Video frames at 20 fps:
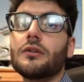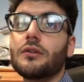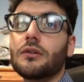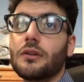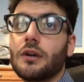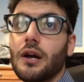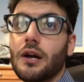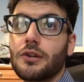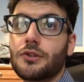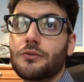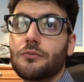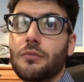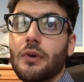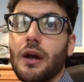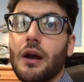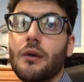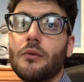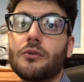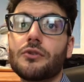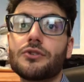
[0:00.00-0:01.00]
Got your
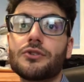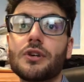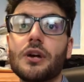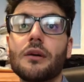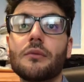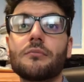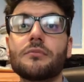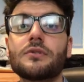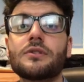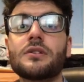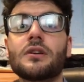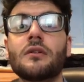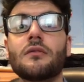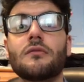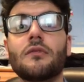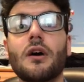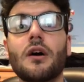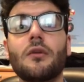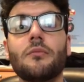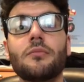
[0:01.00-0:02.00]
Power Gems.
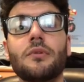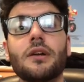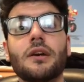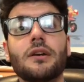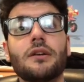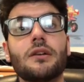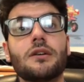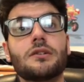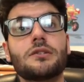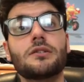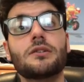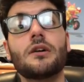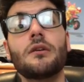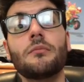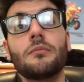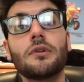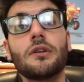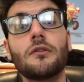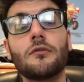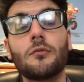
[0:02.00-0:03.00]
Foul play does an
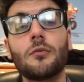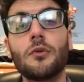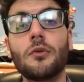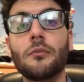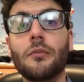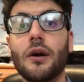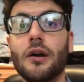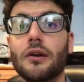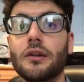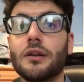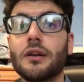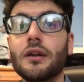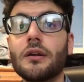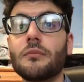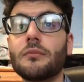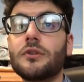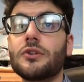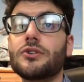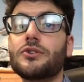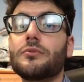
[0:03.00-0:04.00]
unbelievable amount of
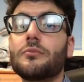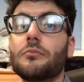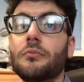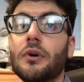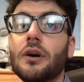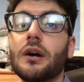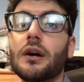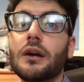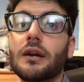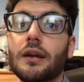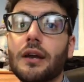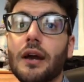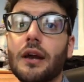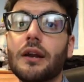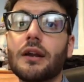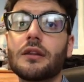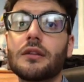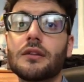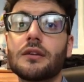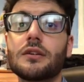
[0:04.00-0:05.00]
damage, but again,
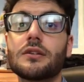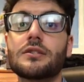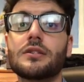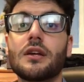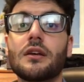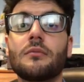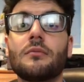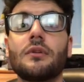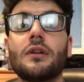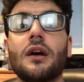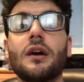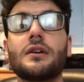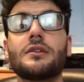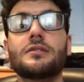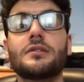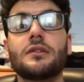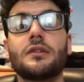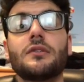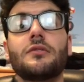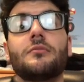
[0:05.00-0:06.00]
I think Sableye is
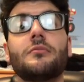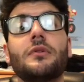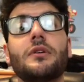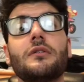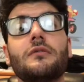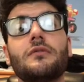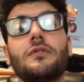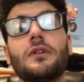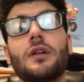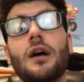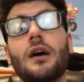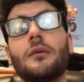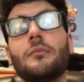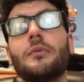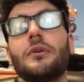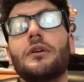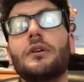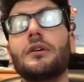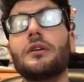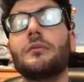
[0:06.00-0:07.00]
a little bit of a
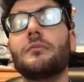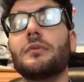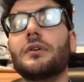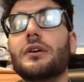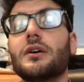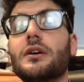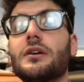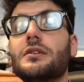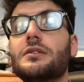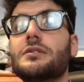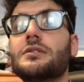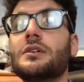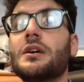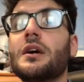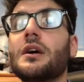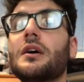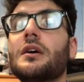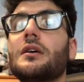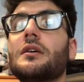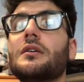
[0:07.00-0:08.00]
liability because
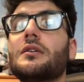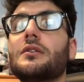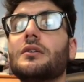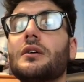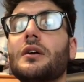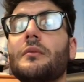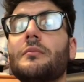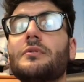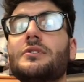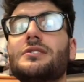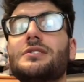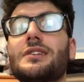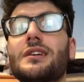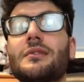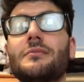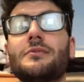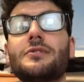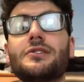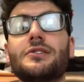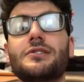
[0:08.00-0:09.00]
look how much
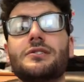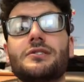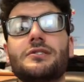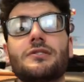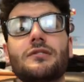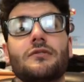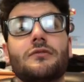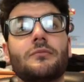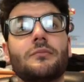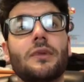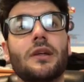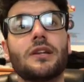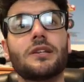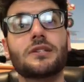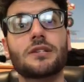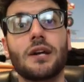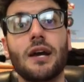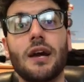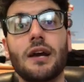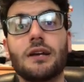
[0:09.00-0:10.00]
damage he just took from that
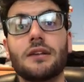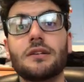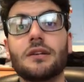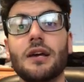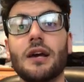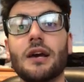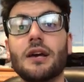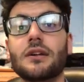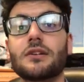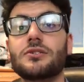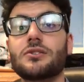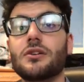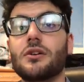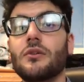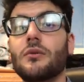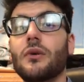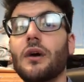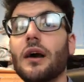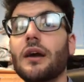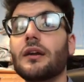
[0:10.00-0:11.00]
Sky Attack.
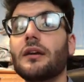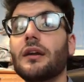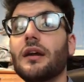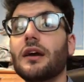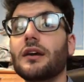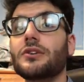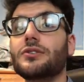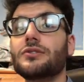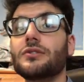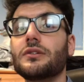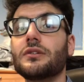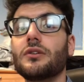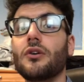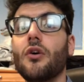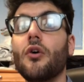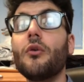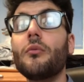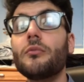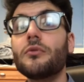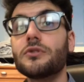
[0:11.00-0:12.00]
So I could actually
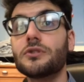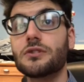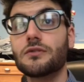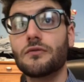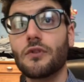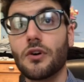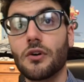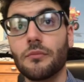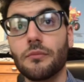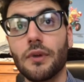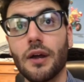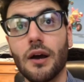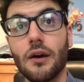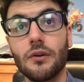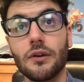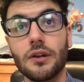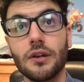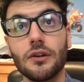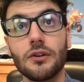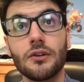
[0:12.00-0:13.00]
almost farm
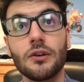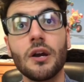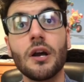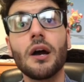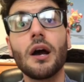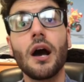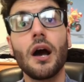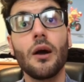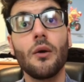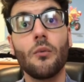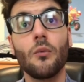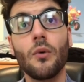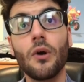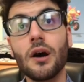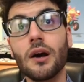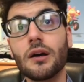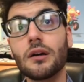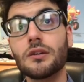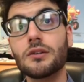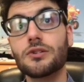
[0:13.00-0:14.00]
down here. I
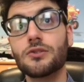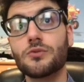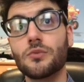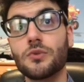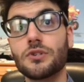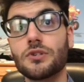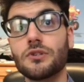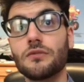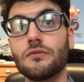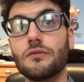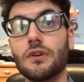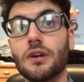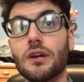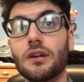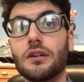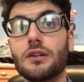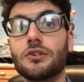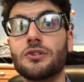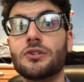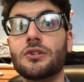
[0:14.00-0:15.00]
want a switch
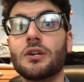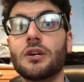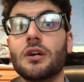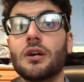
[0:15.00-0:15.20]
advantage.